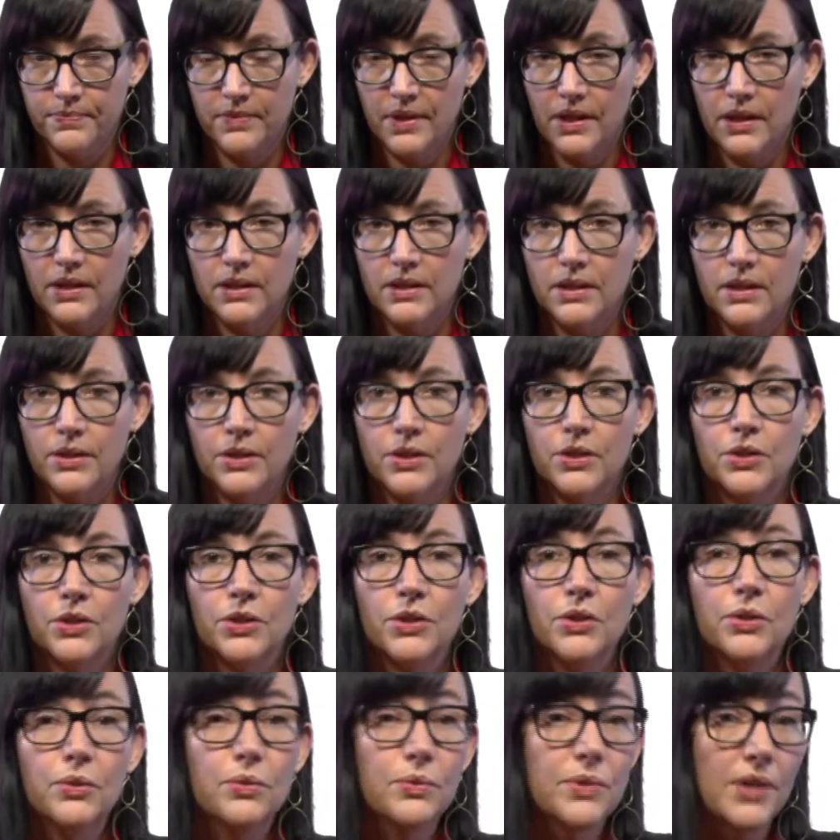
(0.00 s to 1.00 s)
until a
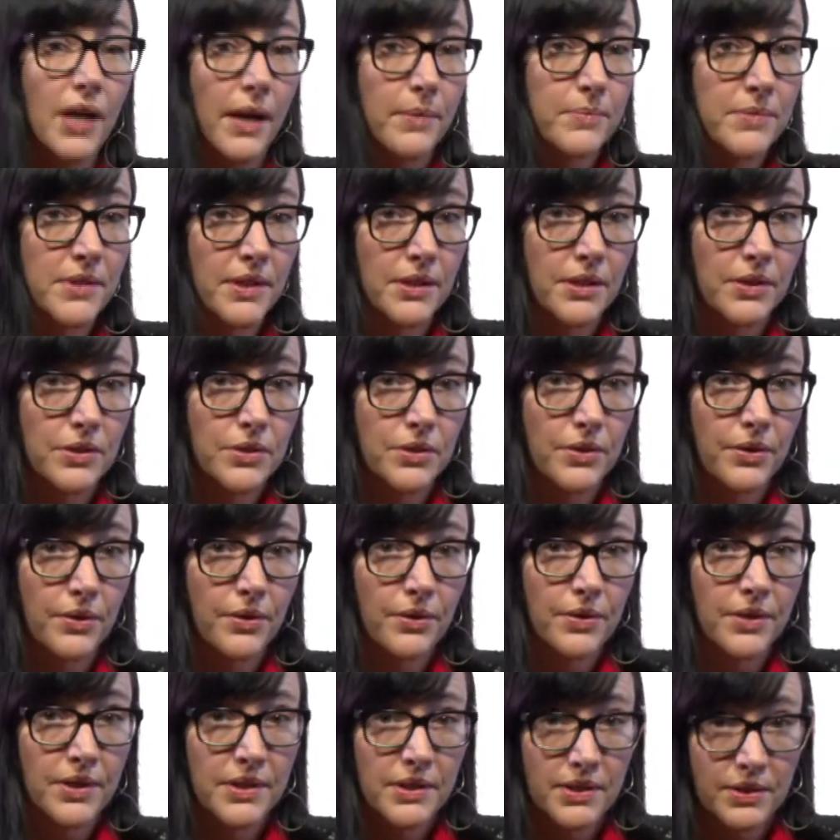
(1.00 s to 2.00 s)
new time signature
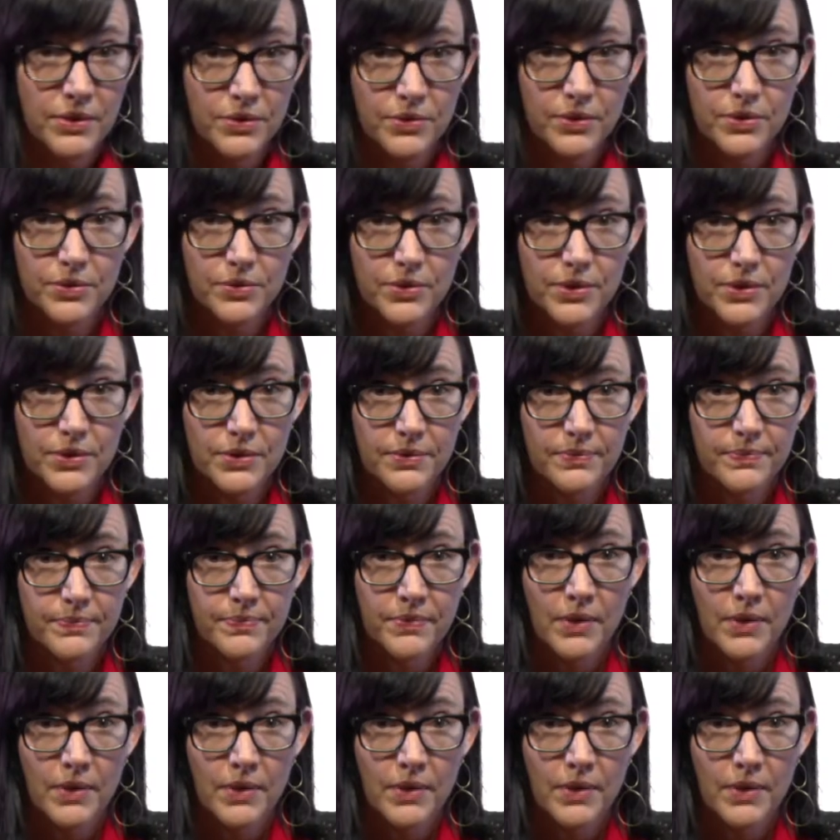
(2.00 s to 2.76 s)
is introduced.